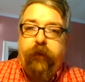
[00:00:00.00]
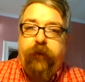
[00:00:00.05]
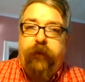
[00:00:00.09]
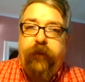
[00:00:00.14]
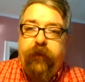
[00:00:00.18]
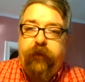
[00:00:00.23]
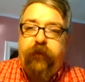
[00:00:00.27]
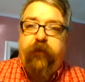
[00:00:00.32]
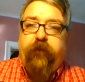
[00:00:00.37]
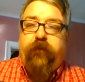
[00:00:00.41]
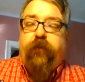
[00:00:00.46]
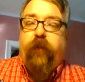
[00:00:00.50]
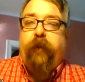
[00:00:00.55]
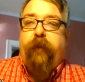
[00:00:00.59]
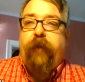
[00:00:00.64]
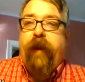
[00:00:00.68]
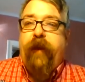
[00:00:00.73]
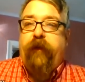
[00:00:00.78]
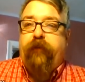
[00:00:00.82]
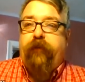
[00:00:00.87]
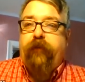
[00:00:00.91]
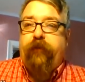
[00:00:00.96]
This is what
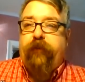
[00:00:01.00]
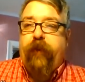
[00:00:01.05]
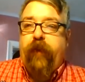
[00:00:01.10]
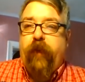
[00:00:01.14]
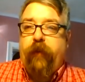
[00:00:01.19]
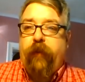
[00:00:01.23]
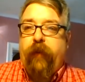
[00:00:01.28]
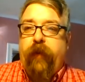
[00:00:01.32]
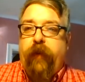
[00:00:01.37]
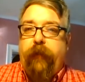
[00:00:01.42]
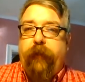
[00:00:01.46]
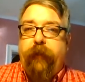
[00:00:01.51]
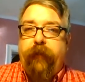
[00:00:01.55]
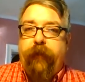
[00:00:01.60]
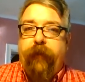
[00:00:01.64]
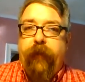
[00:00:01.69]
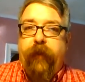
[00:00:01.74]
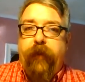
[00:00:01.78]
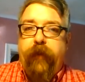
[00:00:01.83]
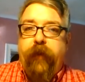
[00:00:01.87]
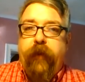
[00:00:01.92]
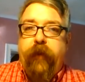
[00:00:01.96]
makes us human.
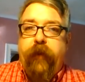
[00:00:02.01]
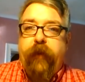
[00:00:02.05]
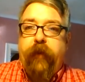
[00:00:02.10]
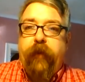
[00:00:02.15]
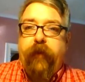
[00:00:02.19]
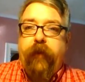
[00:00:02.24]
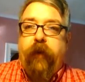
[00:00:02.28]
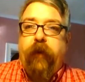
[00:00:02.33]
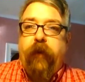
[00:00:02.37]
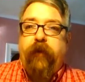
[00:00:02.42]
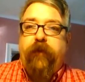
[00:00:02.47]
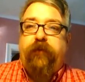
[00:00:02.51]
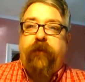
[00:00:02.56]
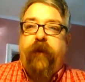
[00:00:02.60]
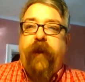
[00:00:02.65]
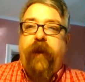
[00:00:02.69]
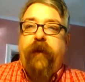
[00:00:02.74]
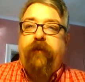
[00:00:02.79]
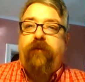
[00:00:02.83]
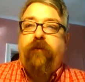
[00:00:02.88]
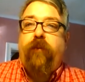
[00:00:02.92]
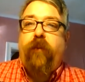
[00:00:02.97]
On
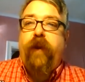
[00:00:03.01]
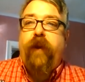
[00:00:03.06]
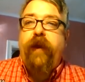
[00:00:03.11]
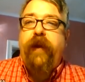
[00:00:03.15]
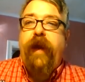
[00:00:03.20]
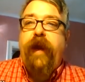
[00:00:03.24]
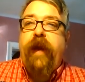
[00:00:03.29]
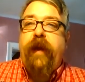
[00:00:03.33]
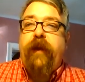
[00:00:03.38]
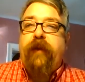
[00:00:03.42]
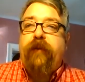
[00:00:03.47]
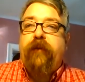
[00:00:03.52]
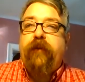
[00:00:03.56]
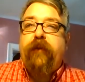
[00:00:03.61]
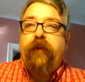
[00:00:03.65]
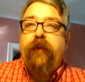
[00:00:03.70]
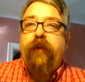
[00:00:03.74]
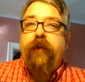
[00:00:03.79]
slide 28,